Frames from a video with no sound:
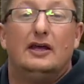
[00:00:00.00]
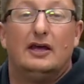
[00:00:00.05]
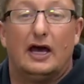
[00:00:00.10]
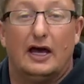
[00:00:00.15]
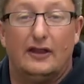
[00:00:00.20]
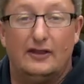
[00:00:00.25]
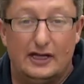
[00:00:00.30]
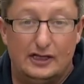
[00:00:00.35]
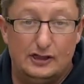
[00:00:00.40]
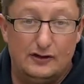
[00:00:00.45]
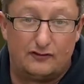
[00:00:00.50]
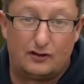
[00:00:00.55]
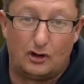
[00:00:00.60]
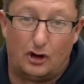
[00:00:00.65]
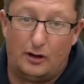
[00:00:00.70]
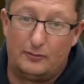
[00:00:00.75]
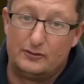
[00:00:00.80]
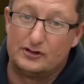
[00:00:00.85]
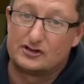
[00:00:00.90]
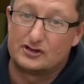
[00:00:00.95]
And then you've got
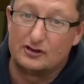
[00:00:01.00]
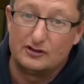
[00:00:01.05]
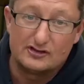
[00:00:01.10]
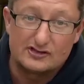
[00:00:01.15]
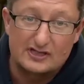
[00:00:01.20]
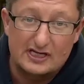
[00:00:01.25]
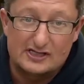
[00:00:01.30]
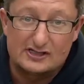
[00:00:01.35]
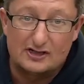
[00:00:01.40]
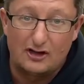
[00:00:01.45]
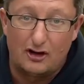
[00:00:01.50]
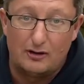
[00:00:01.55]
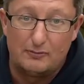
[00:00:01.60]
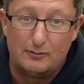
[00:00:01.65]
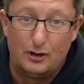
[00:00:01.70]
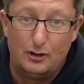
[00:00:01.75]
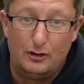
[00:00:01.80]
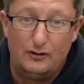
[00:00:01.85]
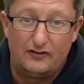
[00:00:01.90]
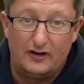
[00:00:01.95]
them. As soon as they start
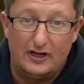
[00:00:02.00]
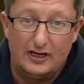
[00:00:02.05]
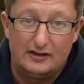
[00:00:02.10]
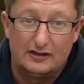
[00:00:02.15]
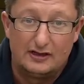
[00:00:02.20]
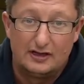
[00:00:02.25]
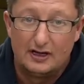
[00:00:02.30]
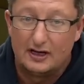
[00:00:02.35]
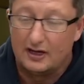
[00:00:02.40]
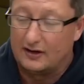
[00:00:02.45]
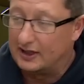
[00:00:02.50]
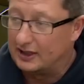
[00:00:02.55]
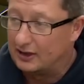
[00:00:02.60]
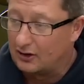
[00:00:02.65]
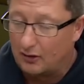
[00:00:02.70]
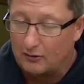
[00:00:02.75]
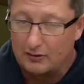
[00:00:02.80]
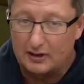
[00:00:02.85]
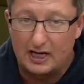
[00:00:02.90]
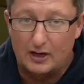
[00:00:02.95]
moving and they
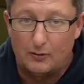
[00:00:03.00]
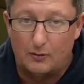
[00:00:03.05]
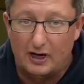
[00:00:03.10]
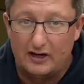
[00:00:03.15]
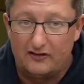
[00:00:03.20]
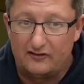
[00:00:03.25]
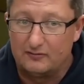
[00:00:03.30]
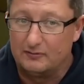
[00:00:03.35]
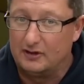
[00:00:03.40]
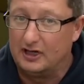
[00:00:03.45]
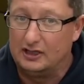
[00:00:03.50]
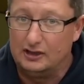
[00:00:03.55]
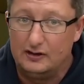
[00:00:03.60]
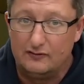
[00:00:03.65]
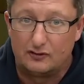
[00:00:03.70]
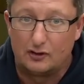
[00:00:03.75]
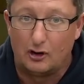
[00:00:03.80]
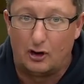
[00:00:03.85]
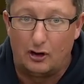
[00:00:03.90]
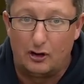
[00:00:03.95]
can't get away from it,
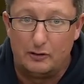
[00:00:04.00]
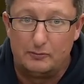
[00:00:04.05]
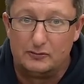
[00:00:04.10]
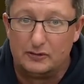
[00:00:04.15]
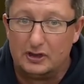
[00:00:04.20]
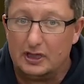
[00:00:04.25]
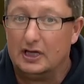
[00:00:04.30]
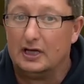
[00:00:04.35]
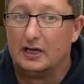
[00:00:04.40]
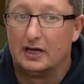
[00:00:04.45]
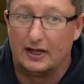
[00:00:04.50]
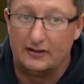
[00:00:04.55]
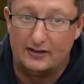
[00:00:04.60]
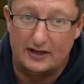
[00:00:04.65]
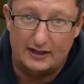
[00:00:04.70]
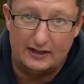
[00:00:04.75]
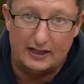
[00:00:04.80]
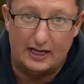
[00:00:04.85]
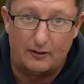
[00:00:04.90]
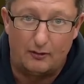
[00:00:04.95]
you've got them, and
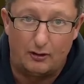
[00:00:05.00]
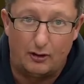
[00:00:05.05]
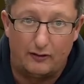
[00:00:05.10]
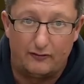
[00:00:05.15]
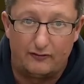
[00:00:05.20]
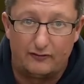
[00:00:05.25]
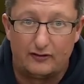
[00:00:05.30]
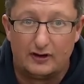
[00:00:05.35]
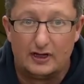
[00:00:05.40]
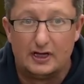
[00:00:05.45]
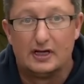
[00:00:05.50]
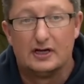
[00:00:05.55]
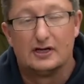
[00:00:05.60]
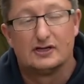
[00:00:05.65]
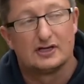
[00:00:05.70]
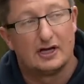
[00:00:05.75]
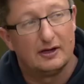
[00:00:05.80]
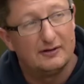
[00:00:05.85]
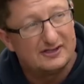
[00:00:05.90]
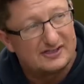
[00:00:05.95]
then they're off.
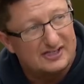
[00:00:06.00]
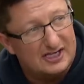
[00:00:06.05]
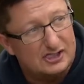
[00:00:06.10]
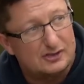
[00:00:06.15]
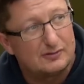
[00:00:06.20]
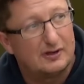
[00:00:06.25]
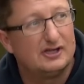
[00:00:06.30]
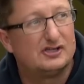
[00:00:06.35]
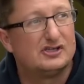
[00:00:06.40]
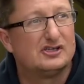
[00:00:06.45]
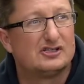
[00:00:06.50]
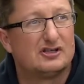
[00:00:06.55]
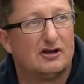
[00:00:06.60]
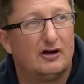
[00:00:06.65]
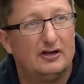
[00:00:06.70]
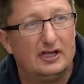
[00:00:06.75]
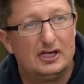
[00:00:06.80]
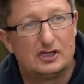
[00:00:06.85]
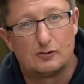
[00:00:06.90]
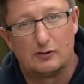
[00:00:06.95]
So in situations
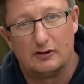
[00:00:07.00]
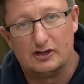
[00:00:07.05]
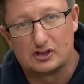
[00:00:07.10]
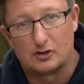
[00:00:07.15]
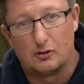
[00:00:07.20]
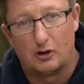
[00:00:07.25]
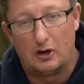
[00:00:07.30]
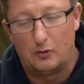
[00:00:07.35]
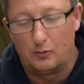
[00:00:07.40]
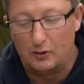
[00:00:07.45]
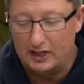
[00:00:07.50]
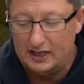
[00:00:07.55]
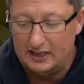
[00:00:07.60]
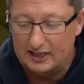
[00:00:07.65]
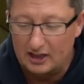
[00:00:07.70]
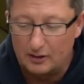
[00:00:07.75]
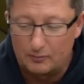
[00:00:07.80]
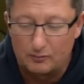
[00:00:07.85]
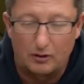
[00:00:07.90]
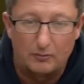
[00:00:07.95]
like this where it's quite
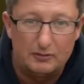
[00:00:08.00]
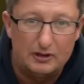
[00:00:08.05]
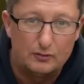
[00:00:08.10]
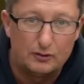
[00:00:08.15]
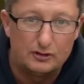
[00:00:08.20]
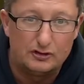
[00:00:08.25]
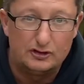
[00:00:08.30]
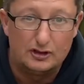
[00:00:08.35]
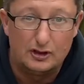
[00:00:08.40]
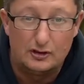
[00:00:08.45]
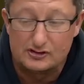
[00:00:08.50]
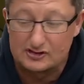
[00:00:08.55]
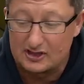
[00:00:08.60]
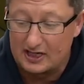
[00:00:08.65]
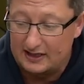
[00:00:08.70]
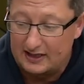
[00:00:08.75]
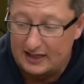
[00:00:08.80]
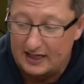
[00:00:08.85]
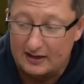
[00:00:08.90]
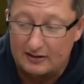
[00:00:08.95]
weedy, I probably wouldn't use
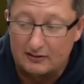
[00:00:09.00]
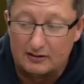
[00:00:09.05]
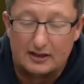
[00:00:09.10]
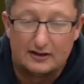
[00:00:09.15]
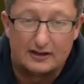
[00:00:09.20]
that now.